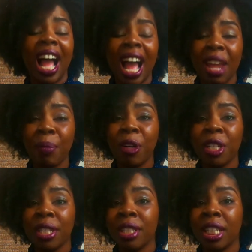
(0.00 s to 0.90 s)
I
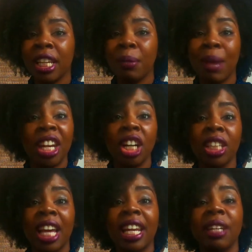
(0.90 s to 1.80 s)
personally, my
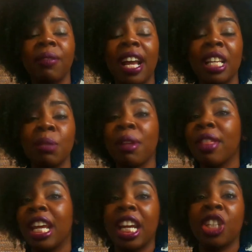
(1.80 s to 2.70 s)
doctor had advised me
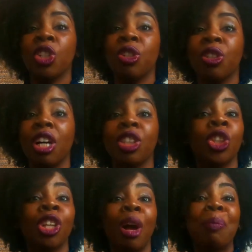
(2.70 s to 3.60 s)
that I should
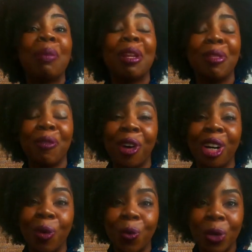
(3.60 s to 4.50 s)
should not bathe for
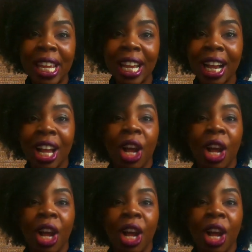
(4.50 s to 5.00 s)
a week,